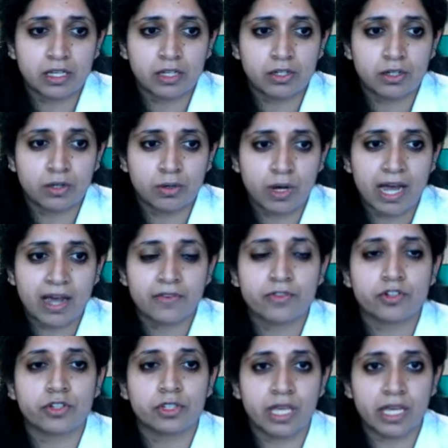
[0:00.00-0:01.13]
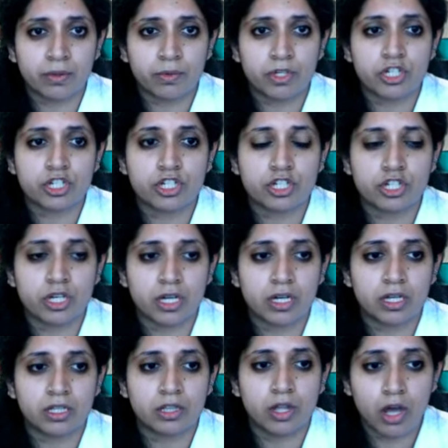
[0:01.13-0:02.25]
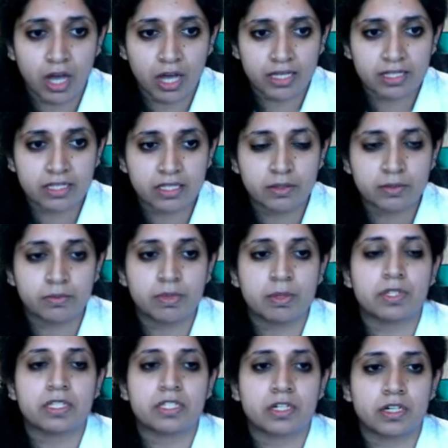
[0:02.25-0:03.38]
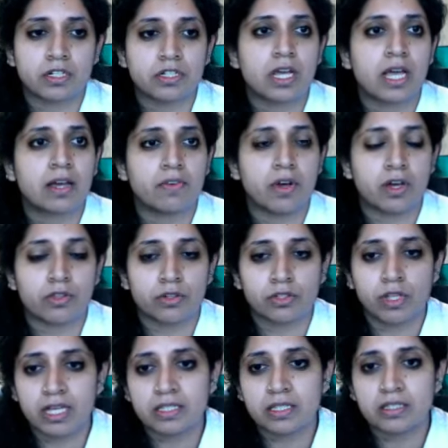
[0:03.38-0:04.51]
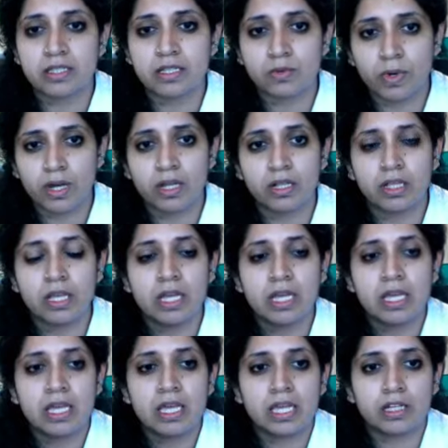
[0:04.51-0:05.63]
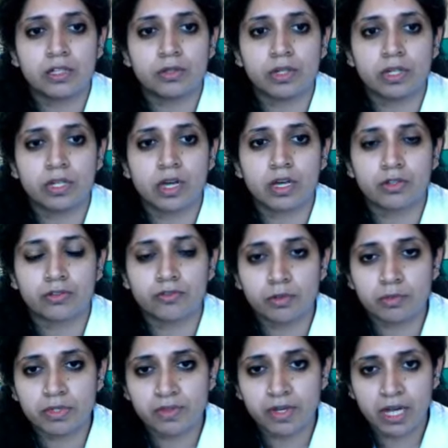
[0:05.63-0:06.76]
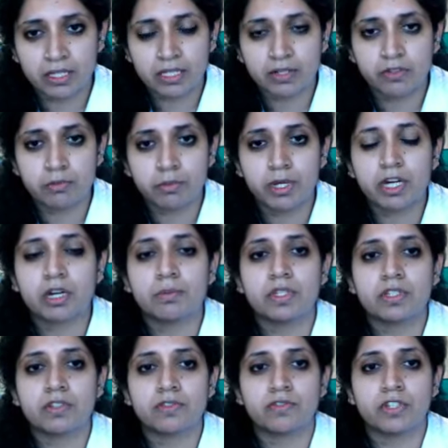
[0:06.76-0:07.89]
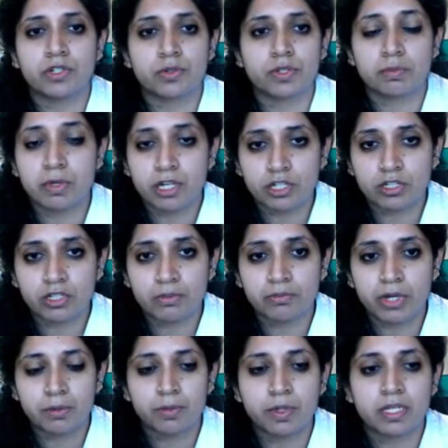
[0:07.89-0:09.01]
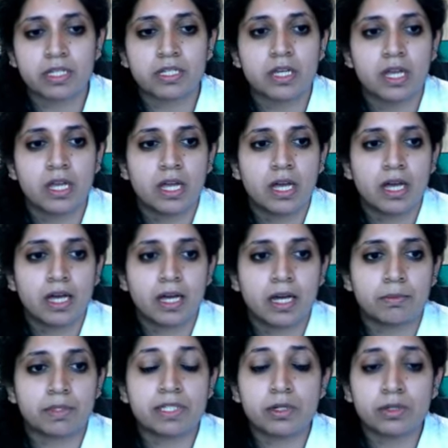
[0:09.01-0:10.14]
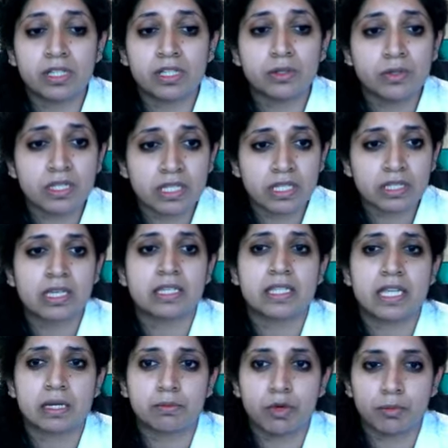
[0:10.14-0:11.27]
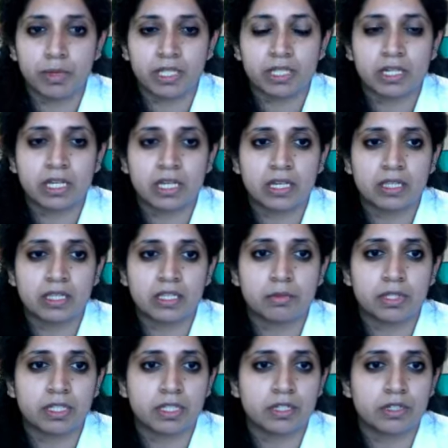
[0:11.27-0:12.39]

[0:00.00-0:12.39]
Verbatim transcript: you know, after language uh, loss, people start to have other losses as well including other forms of cognitive impairment, visuospatial impairment, um, slowly losing things like mobility and the ability